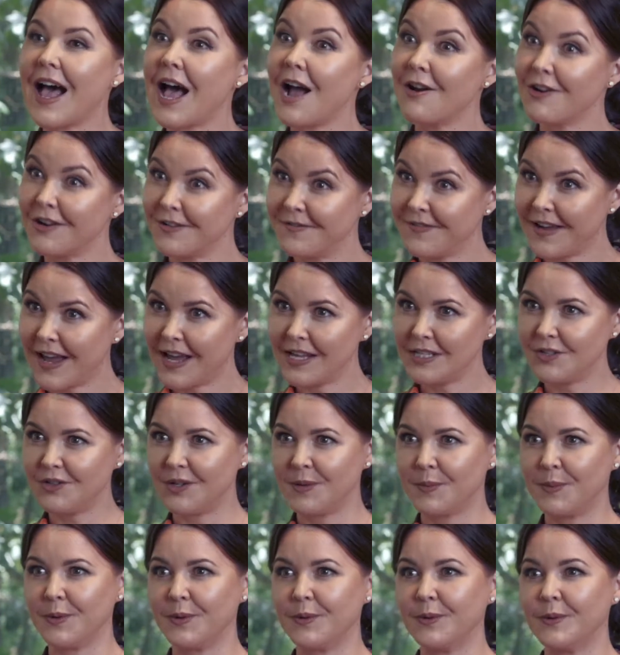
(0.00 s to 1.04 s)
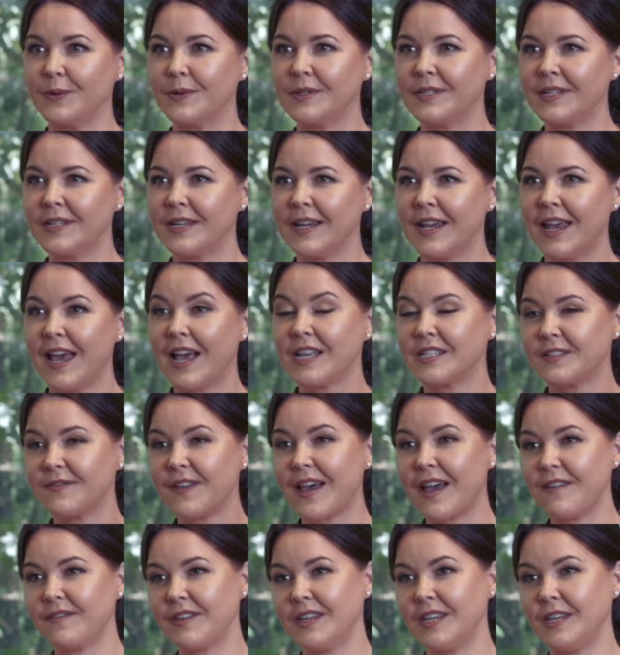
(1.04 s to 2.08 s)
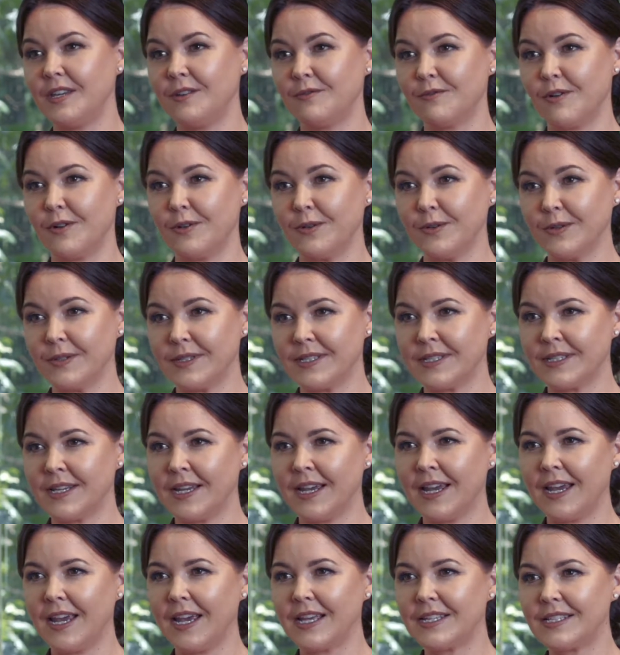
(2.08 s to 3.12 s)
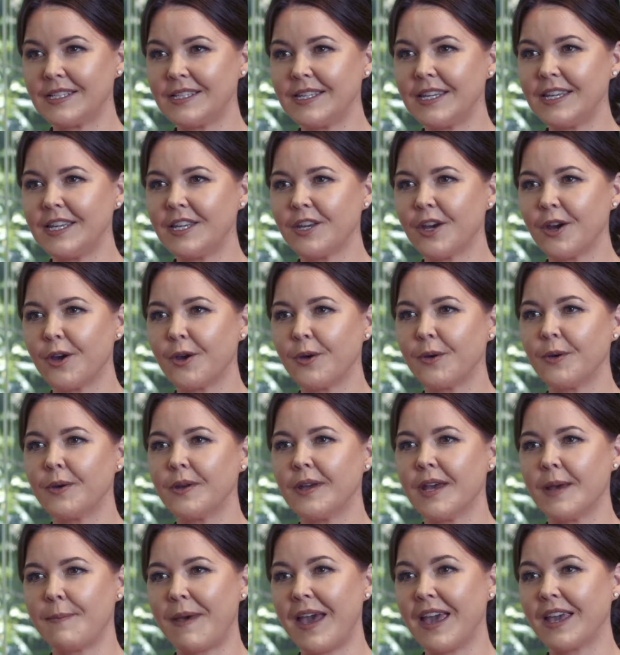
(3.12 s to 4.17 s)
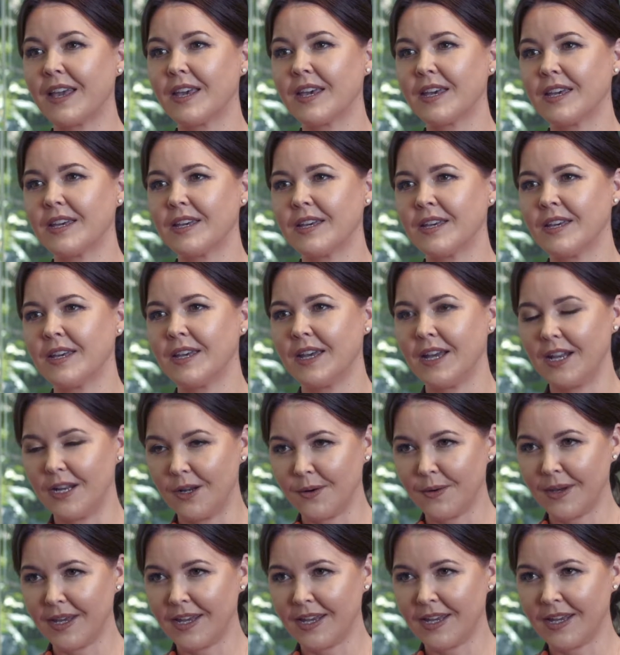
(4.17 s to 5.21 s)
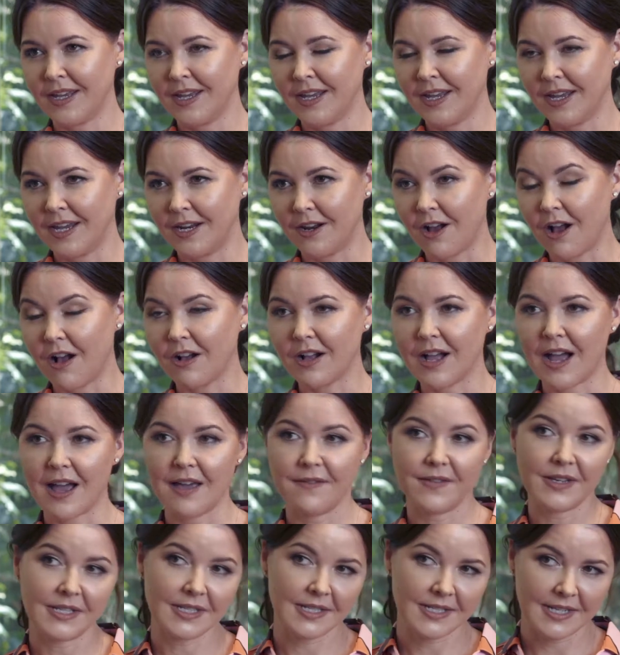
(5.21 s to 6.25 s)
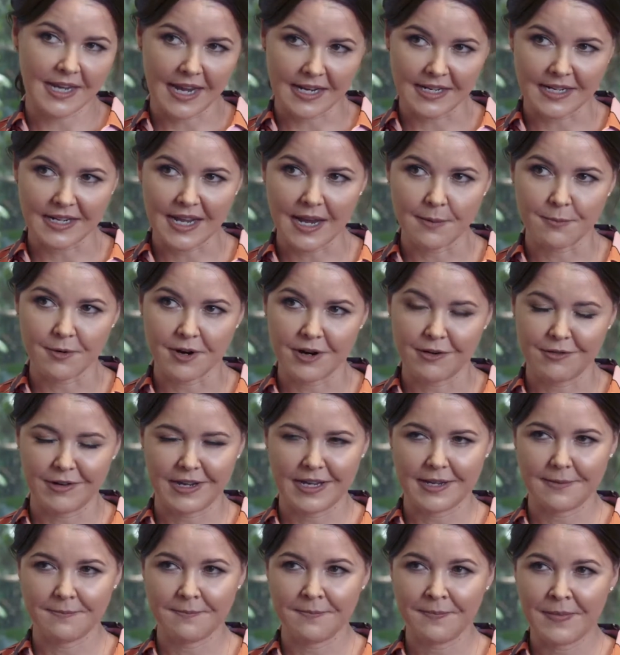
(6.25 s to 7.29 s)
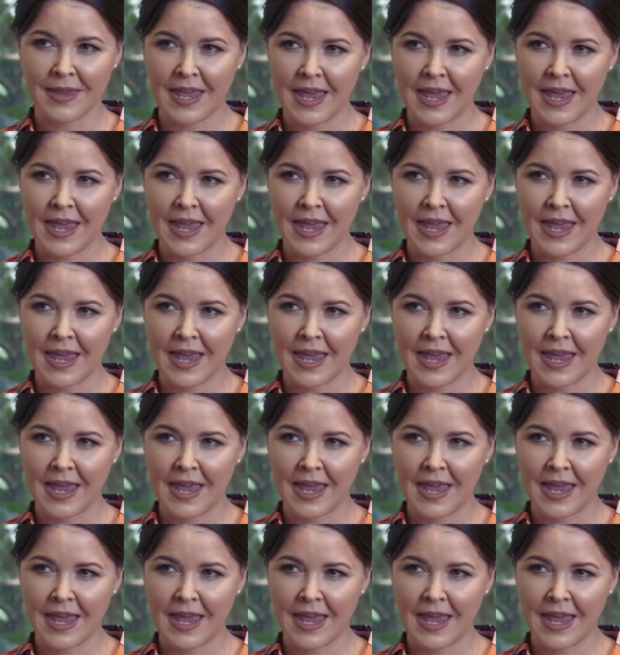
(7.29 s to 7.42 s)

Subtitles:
Our advisory board has 5 key roles: a CEO, a banker, a lawyer, an archivist, and a librarian.